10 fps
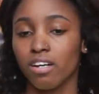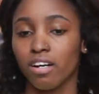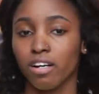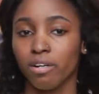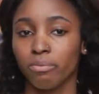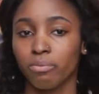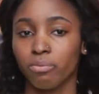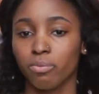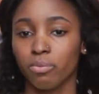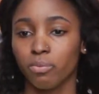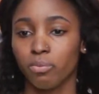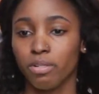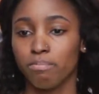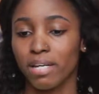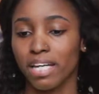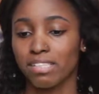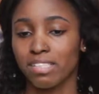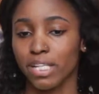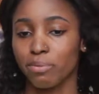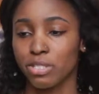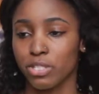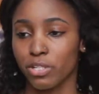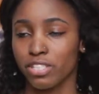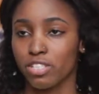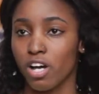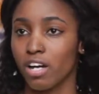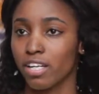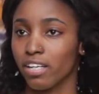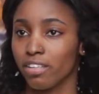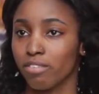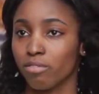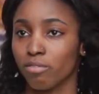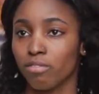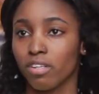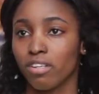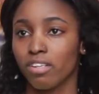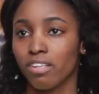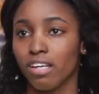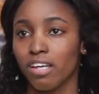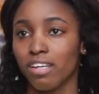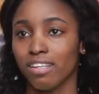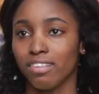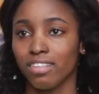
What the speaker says: Um, we met and then we started talking, and